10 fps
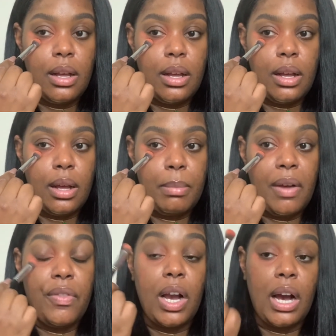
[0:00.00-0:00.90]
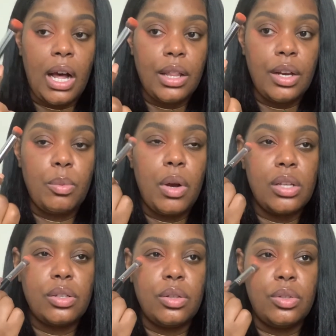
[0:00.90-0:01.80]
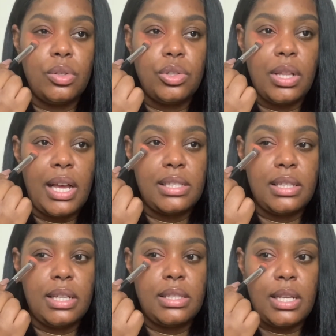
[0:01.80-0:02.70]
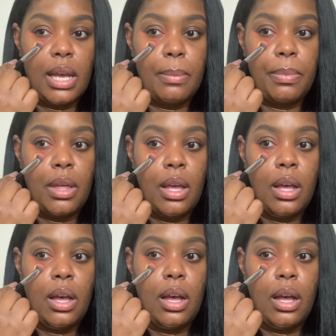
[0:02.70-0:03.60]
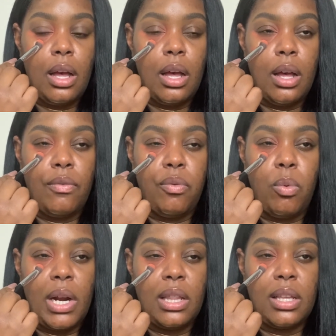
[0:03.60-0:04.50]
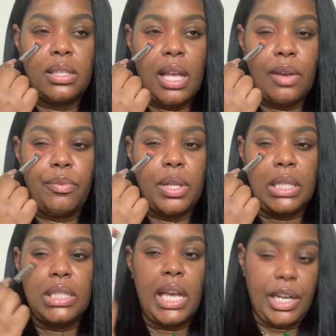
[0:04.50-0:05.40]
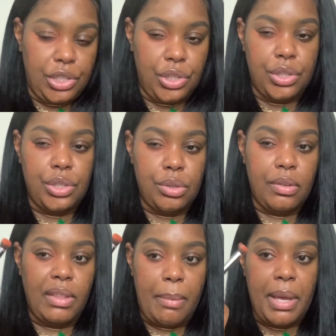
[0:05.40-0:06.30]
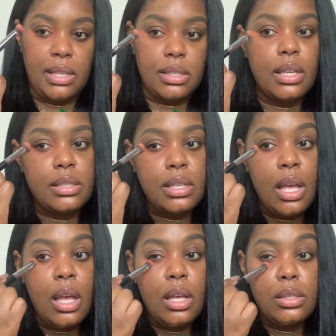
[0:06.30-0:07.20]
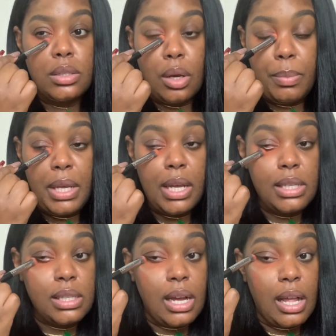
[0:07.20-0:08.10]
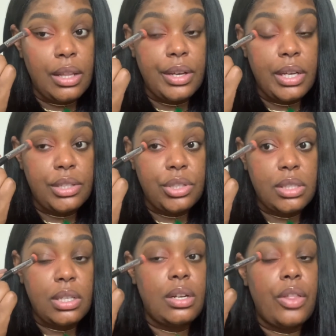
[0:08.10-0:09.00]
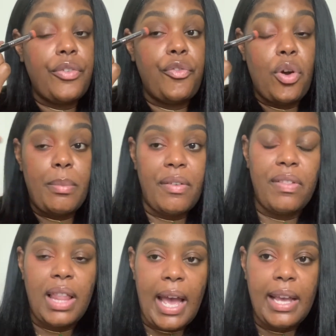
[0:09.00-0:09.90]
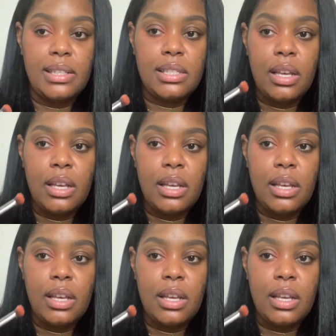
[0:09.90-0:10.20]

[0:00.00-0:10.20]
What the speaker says: of the color, we're also neutralizing the depth of what it looks like for texture too, if that makes sense. So because color is just another form of light,